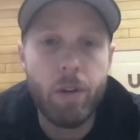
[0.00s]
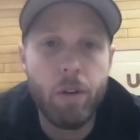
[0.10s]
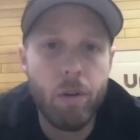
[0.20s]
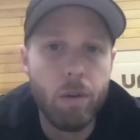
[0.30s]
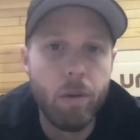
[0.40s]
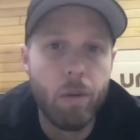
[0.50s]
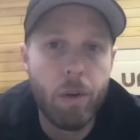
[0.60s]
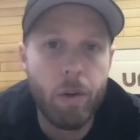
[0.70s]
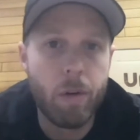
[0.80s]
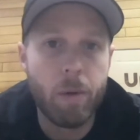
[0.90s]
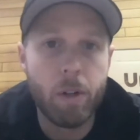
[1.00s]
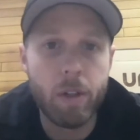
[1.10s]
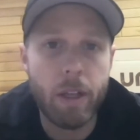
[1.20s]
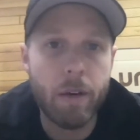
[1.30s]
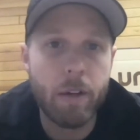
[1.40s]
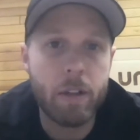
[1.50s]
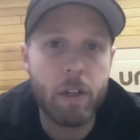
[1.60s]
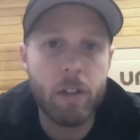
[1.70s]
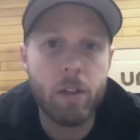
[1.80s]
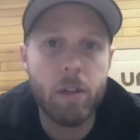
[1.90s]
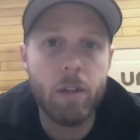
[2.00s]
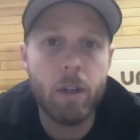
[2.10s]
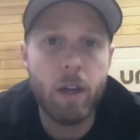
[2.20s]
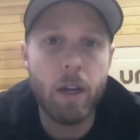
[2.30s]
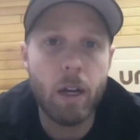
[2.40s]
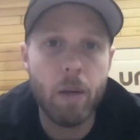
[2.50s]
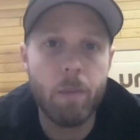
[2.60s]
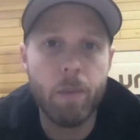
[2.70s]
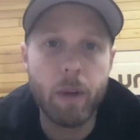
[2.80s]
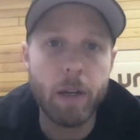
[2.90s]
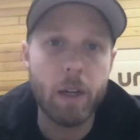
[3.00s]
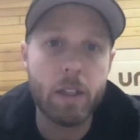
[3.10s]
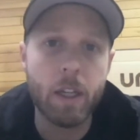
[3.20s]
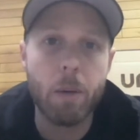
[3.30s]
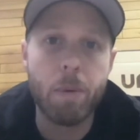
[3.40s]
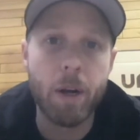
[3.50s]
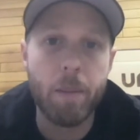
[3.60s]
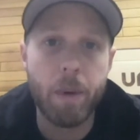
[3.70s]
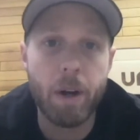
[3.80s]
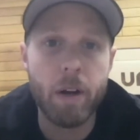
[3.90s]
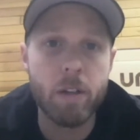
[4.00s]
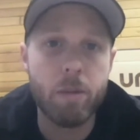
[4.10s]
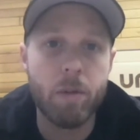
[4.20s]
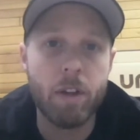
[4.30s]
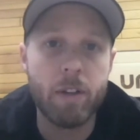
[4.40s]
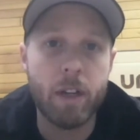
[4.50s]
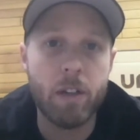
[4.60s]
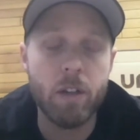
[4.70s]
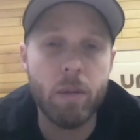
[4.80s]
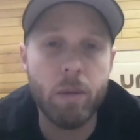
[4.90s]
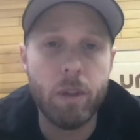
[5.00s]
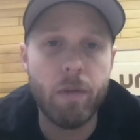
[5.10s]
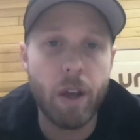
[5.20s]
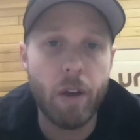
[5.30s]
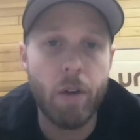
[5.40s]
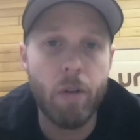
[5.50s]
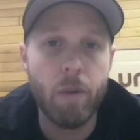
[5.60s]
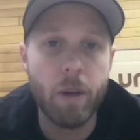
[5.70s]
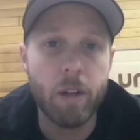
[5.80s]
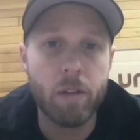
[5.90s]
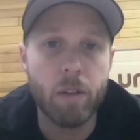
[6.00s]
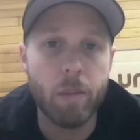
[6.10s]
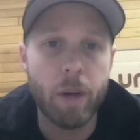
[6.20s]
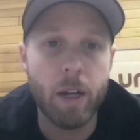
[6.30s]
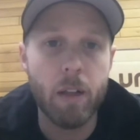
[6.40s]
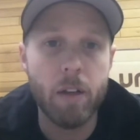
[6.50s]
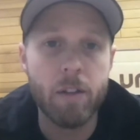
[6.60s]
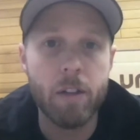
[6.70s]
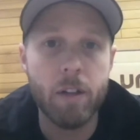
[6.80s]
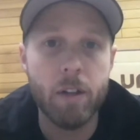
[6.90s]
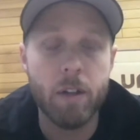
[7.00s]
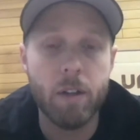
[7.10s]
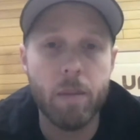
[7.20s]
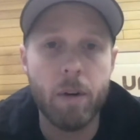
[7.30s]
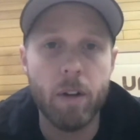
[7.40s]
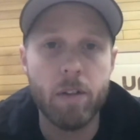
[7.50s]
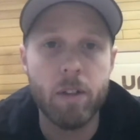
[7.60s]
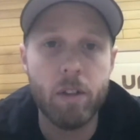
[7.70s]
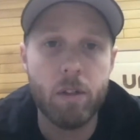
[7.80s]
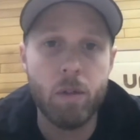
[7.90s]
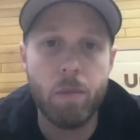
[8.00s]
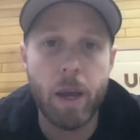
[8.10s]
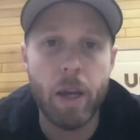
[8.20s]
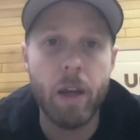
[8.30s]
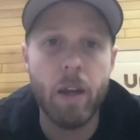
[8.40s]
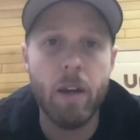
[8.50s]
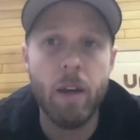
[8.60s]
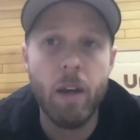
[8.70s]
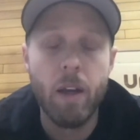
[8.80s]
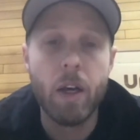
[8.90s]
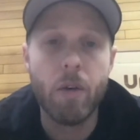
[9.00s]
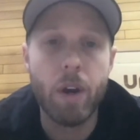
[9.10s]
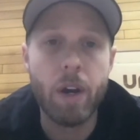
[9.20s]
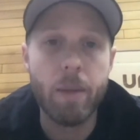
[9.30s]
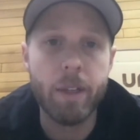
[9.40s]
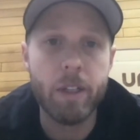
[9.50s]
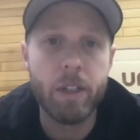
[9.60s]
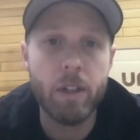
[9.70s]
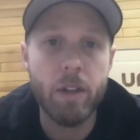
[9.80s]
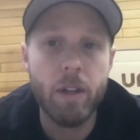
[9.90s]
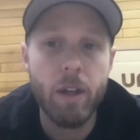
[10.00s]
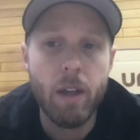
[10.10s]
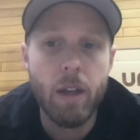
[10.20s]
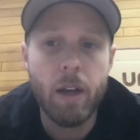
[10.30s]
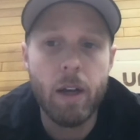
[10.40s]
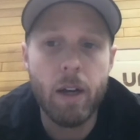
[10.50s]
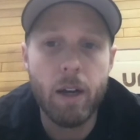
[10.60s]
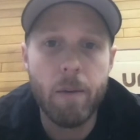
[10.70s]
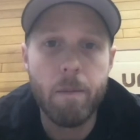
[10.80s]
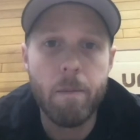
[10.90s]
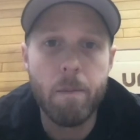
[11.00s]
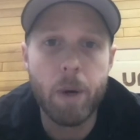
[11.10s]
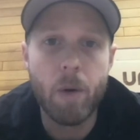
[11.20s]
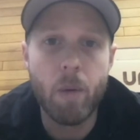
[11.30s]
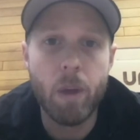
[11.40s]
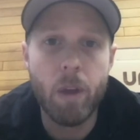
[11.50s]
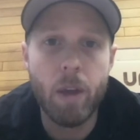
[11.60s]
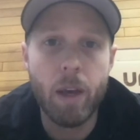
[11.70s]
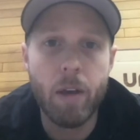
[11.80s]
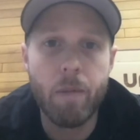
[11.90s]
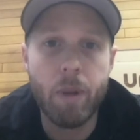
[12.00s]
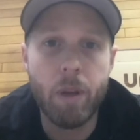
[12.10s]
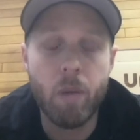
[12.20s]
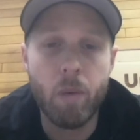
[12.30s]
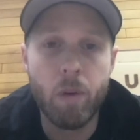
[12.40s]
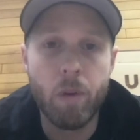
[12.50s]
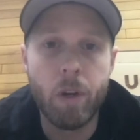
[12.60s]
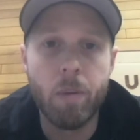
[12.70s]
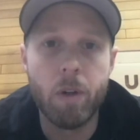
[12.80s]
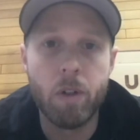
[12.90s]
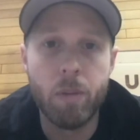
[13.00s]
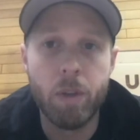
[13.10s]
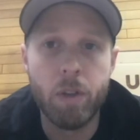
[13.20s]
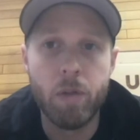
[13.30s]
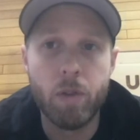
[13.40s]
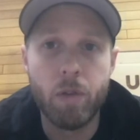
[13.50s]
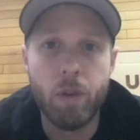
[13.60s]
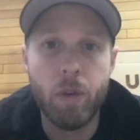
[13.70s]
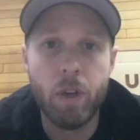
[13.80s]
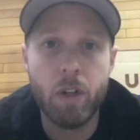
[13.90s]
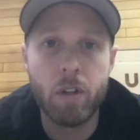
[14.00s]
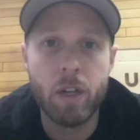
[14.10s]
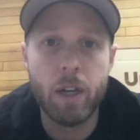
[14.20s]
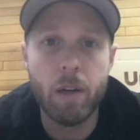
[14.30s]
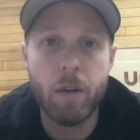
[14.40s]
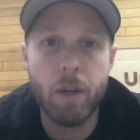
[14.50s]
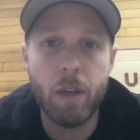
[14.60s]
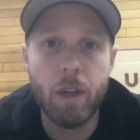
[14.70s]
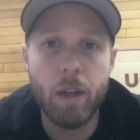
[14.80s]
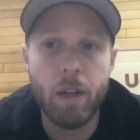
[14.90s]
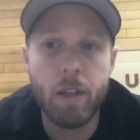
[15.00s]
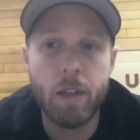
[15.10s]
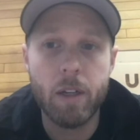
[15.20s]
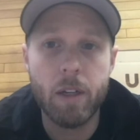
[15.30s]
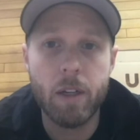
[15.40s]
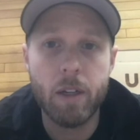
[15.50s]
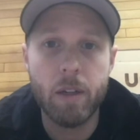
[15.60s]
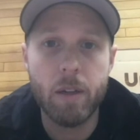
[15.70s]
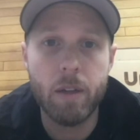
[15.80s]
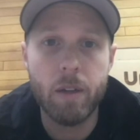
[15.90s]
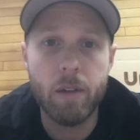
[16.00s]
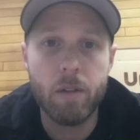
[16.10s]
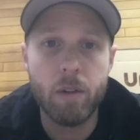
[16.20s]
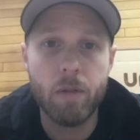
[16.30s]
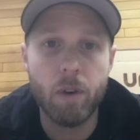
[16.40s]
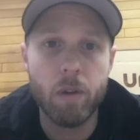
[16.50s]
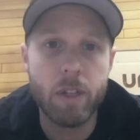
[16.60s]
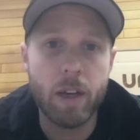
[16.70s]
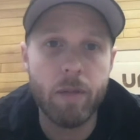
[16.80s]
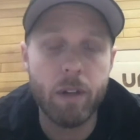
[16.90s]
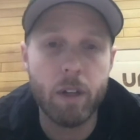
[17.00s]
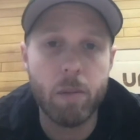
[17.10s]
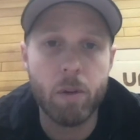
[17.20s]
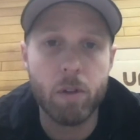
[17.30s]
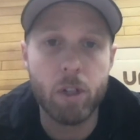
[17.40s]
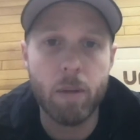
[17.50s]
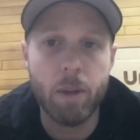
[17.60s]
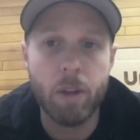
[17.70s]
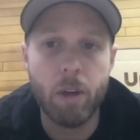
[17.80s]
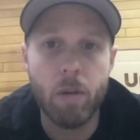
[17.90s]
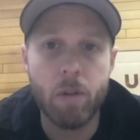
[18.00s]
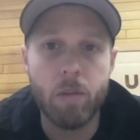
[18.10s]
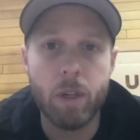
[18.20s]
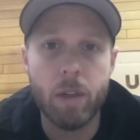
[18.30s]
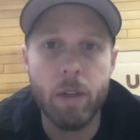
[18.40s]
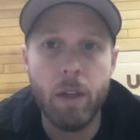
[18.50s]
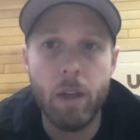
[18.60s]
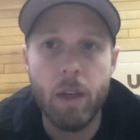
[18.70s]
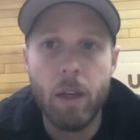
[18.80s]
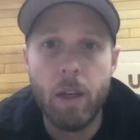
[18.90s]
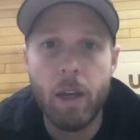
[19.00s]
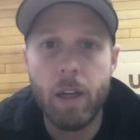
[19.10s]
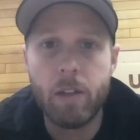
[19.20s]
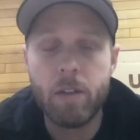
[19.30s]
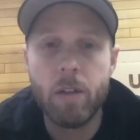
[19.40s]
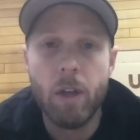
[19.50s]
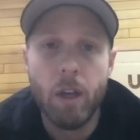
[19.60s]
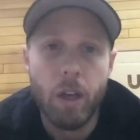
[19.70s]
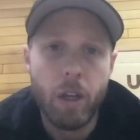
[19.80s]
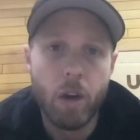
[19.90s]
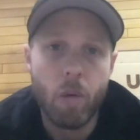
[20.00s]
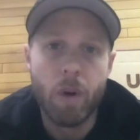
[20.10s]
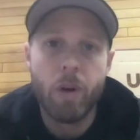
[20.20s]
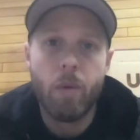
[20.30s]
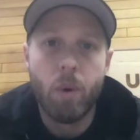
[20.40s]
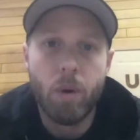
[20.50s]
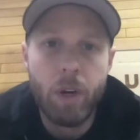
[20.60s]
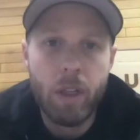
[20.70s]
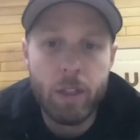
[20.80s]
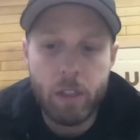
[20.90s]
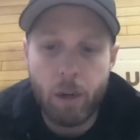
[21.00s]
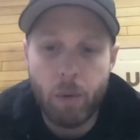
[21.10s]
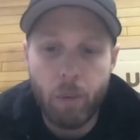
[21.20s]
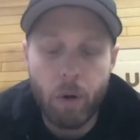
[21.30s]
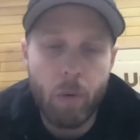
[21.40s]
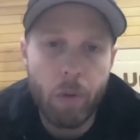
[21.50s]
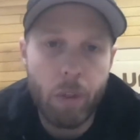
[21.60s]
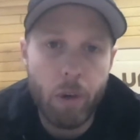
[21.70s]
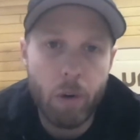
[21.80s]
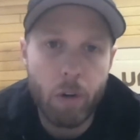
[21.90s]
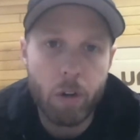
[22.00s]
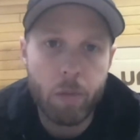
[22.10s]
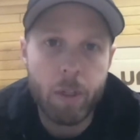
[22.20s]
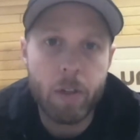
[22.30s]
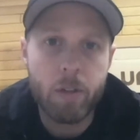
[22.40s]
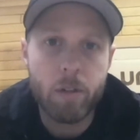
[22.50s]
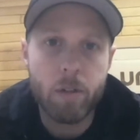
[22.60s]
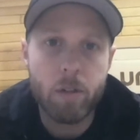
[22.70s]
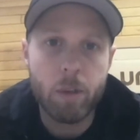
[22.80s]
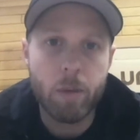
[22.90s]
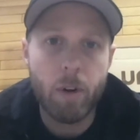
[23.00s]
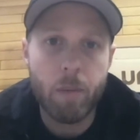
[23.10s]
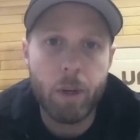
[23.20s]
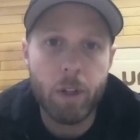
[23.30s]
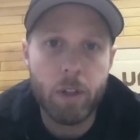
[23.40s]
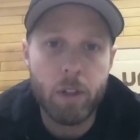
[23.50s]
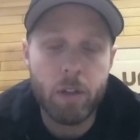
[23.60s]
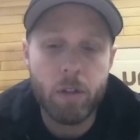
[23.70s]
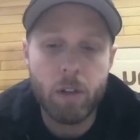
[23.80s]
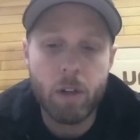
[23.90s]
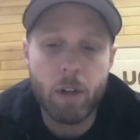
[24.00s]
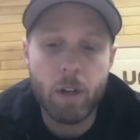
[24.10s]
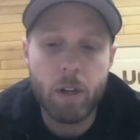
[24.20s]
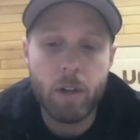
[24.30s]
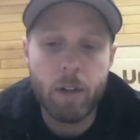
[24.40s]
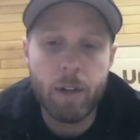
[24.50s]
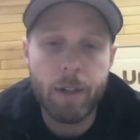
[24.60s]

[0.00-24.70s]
do commercial and residential. I'd say our bread and butter has been residential in Vancouver because of the bylaws here, the policy to mandate green demolition. But we have been doing commercial buildings for a few years now, and sort of always have a commercial job on the go as well. And it's, you know, we're realistic. We work with the owners because some of our buildings are,